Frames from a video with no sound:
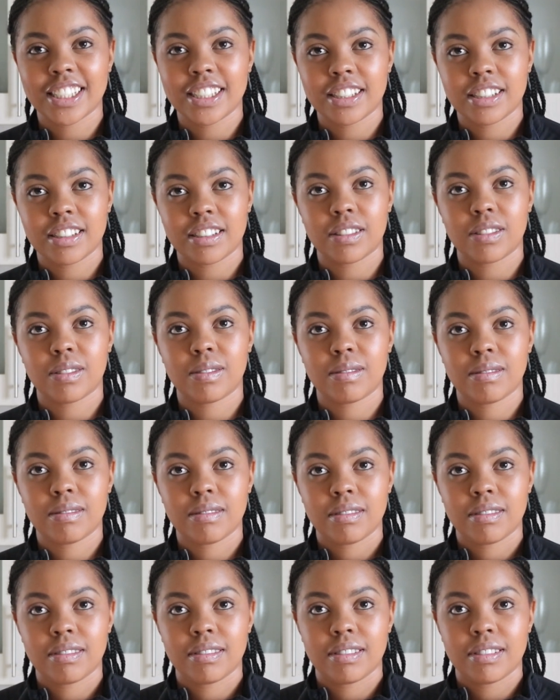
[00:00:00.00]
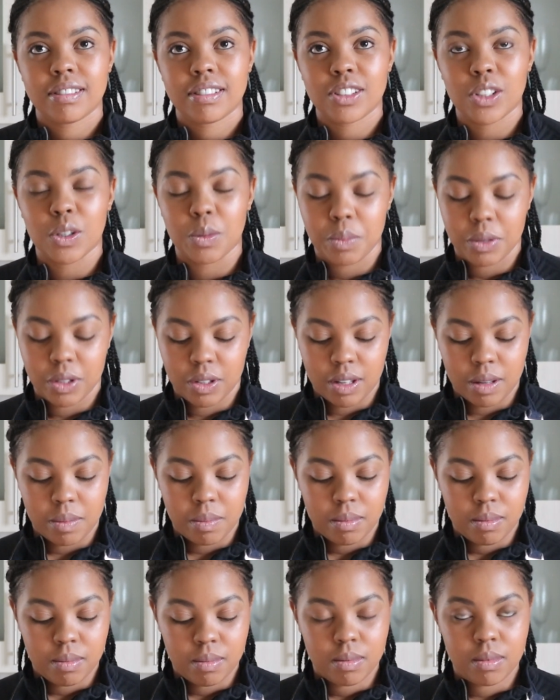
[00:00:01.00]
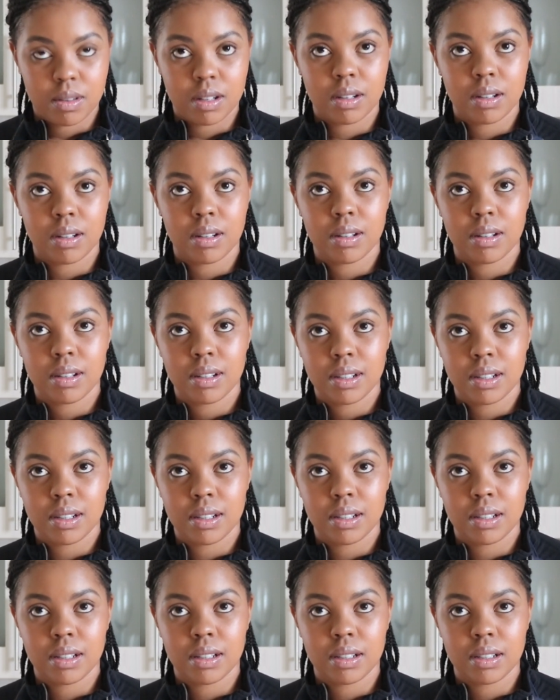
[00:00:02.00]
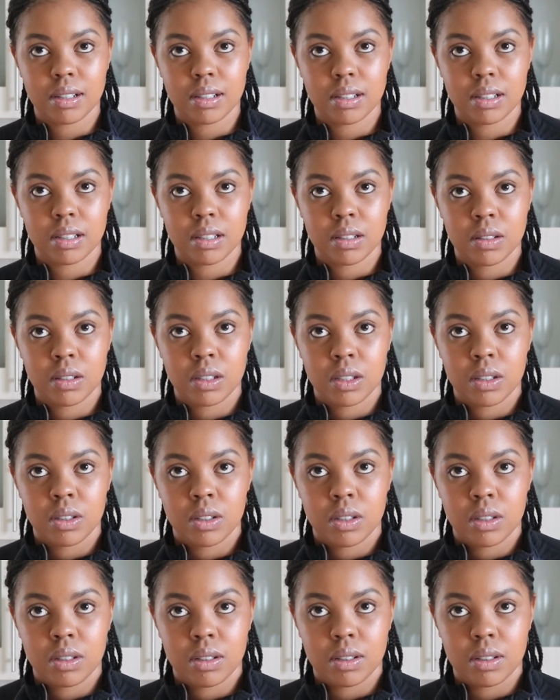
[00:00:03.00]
Don't peel them. One thing with potatoes, the skin's actually good.